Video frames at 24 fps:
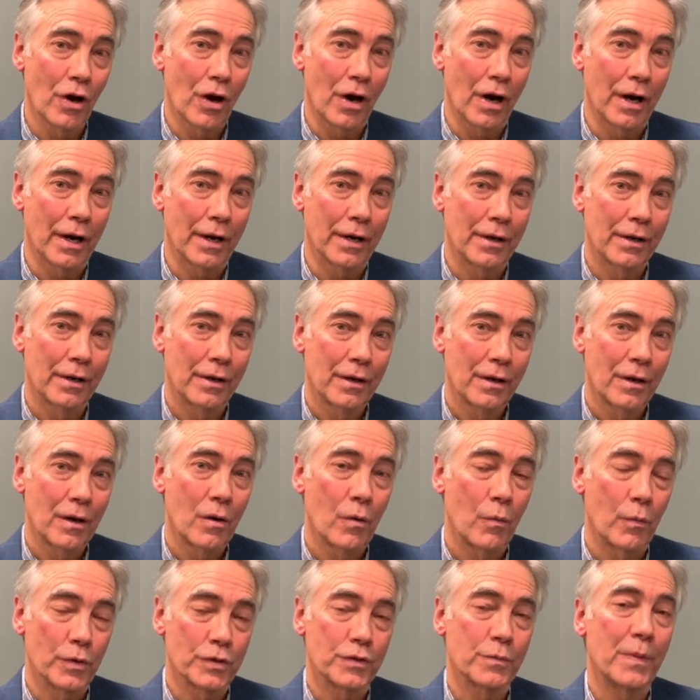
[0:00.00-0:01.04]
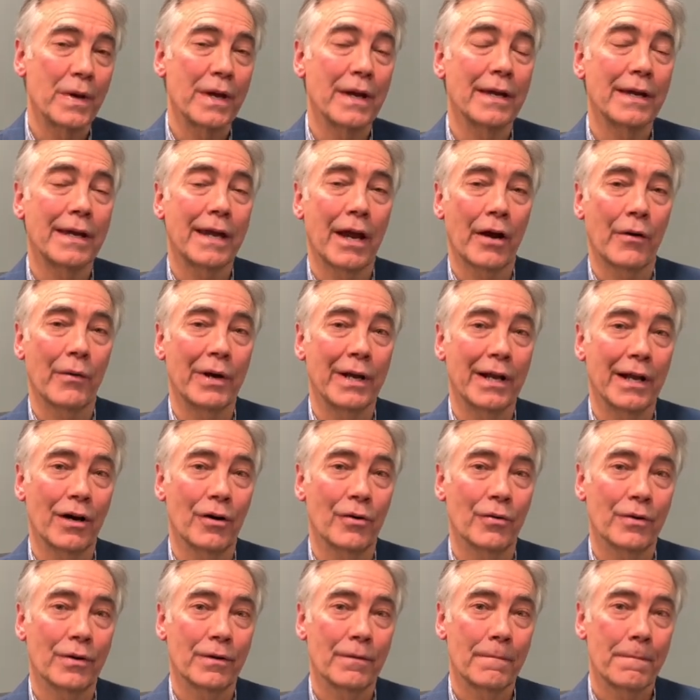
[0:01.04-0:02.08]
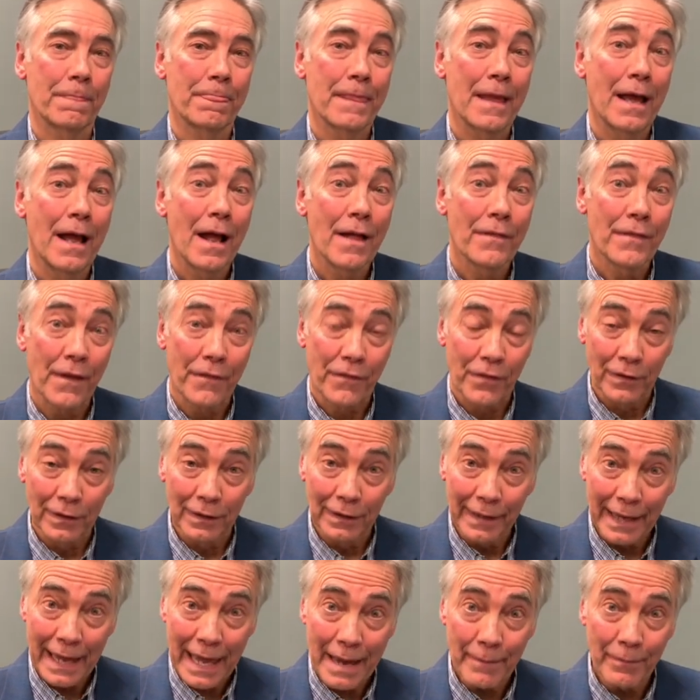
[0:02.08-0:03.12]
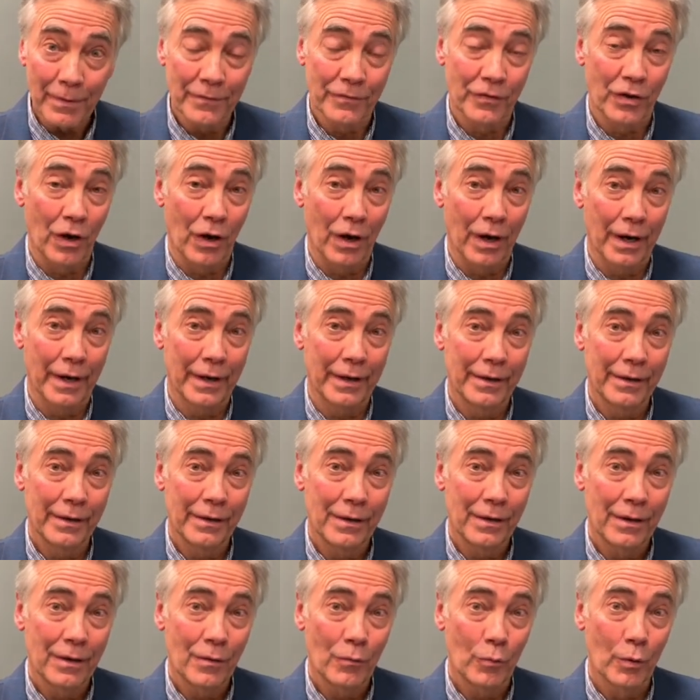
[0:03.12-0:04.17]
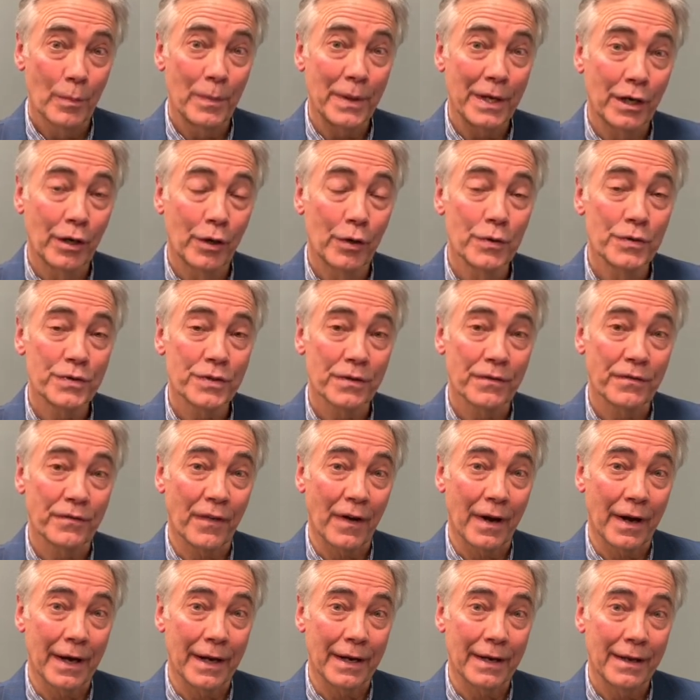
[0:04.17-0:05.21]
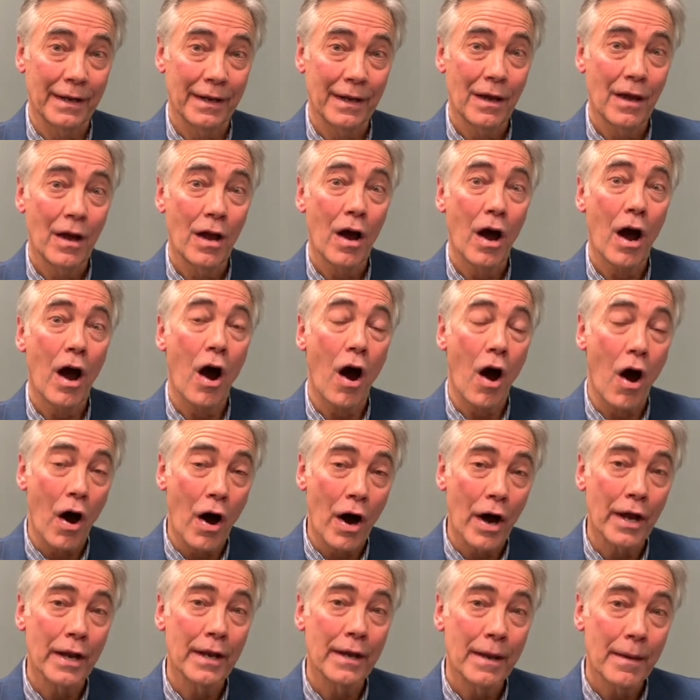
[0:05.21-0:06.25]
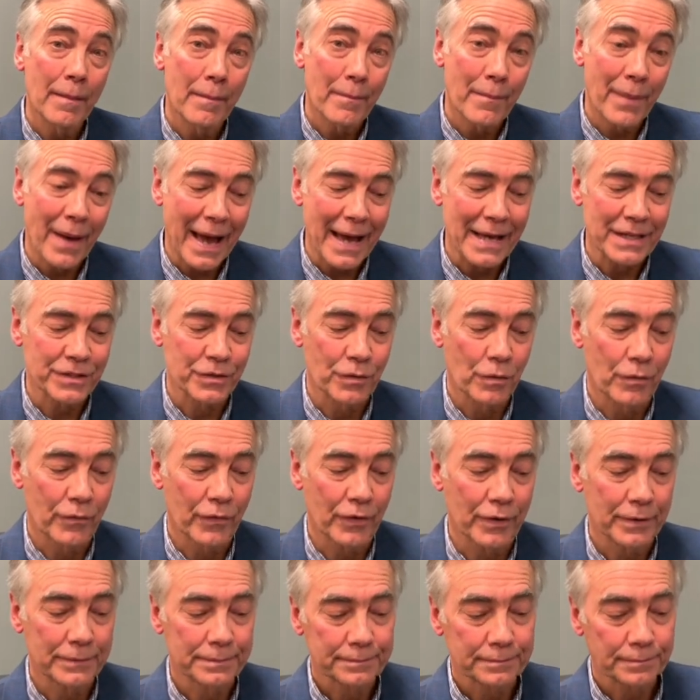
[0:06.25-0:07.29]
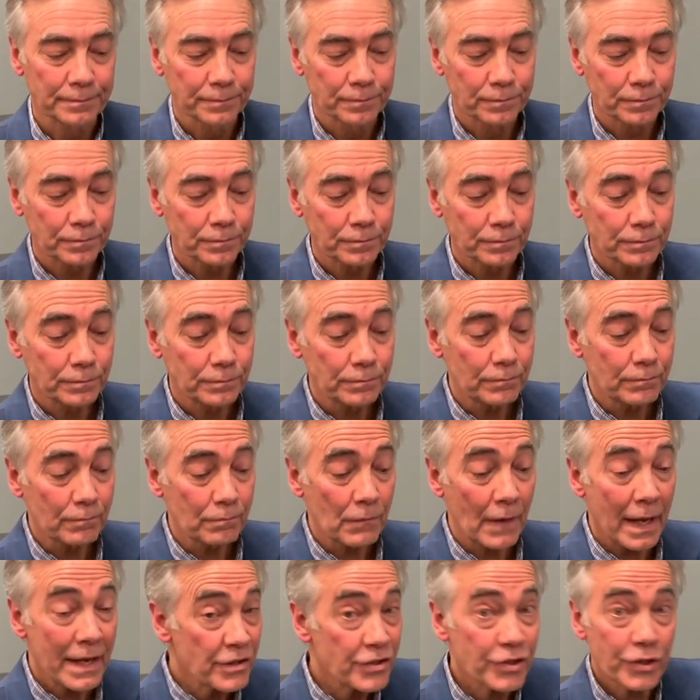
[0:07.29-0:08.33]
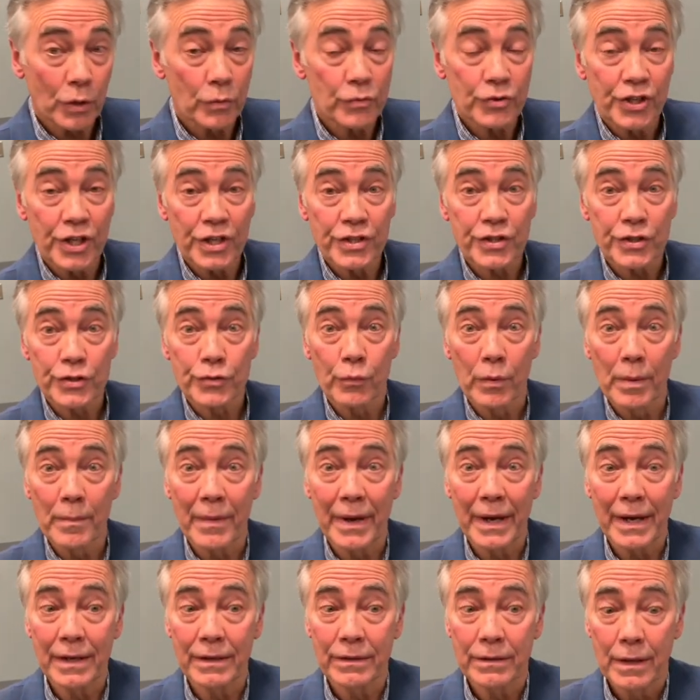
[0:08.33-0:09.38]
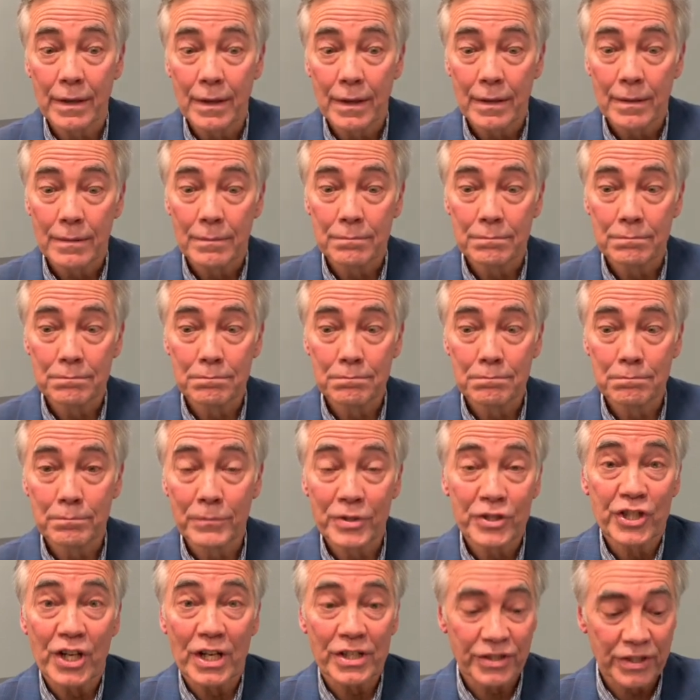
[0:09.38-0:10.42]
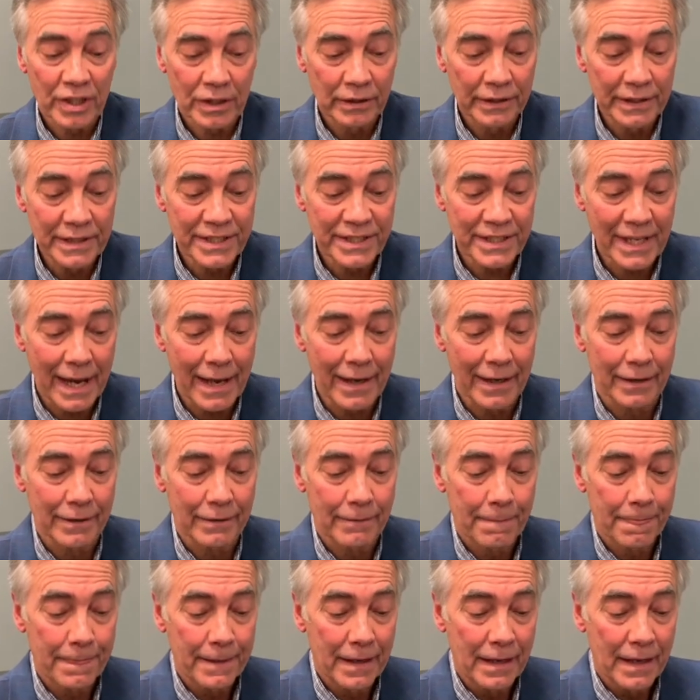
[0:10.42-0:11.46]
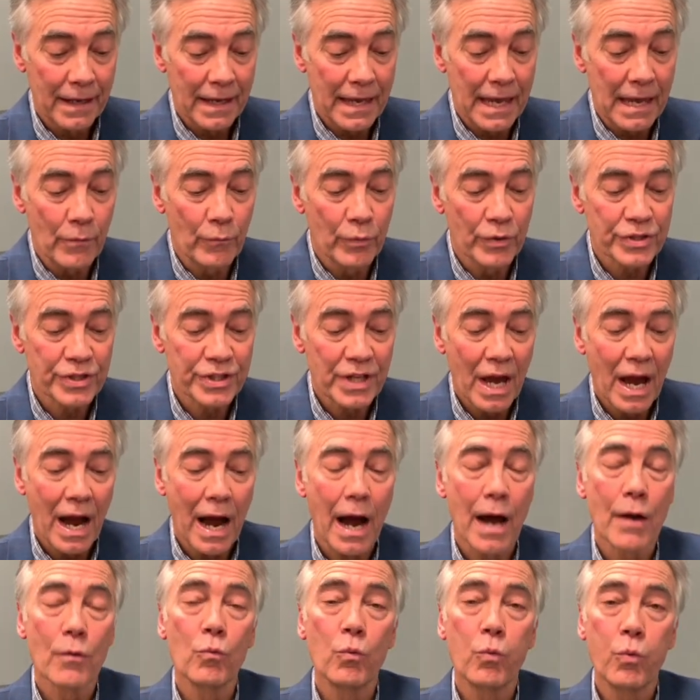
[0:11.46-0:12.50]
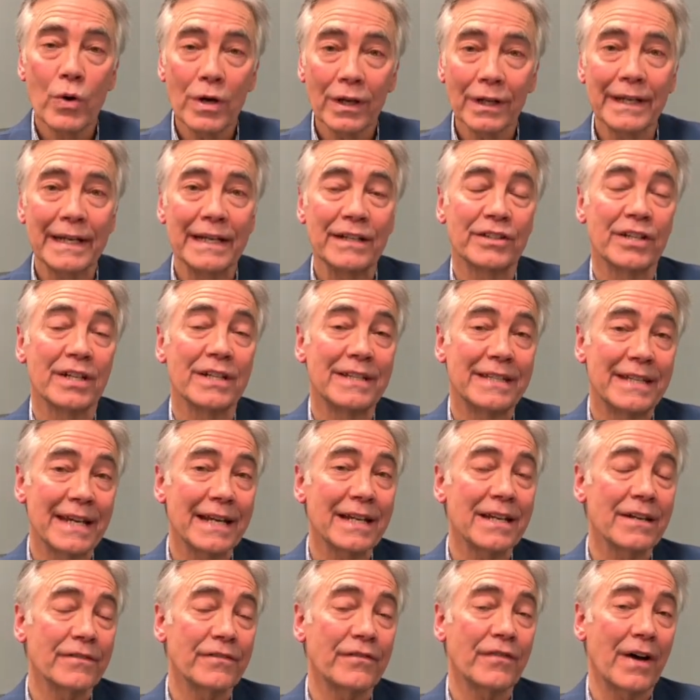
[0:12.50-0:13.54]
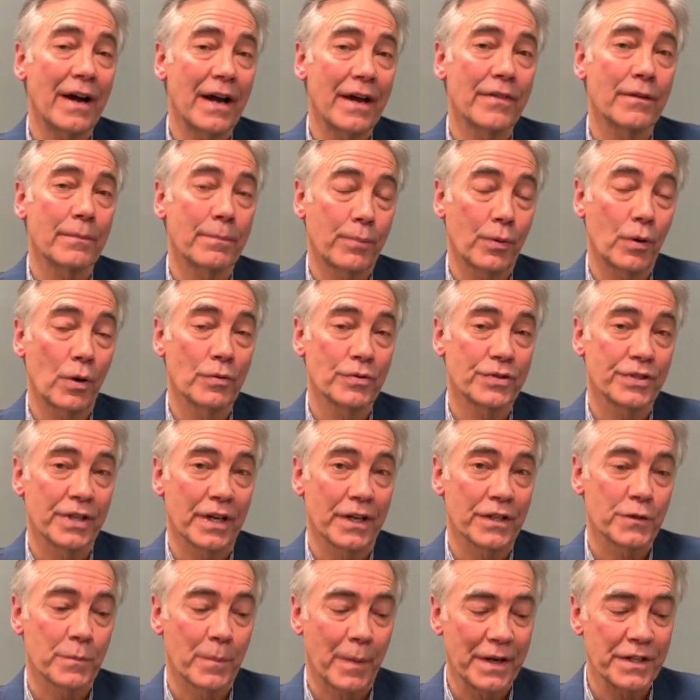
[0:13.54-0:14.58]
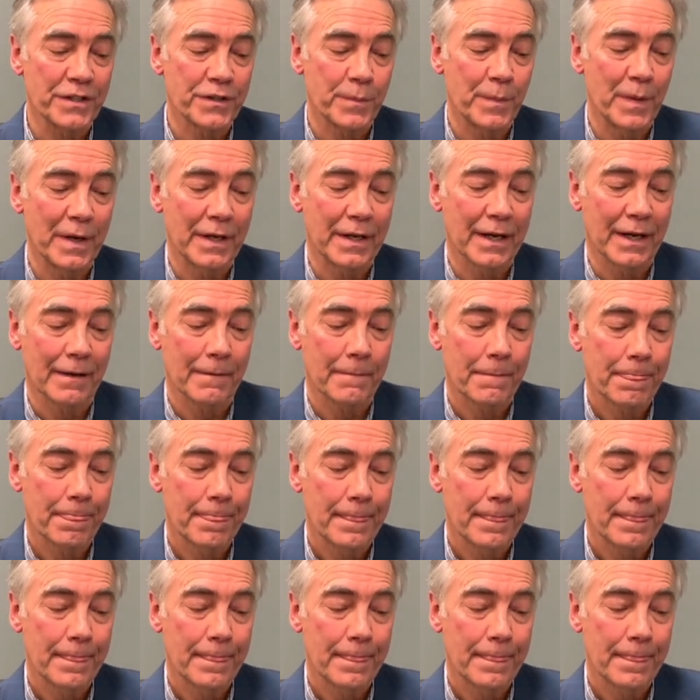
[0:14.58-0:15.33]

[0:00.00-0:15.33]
God was being carried out that the Lamb of God would be crucified on Passover. And so Jesus remained majestically silent. He was unwilling to dignify the process by speaking.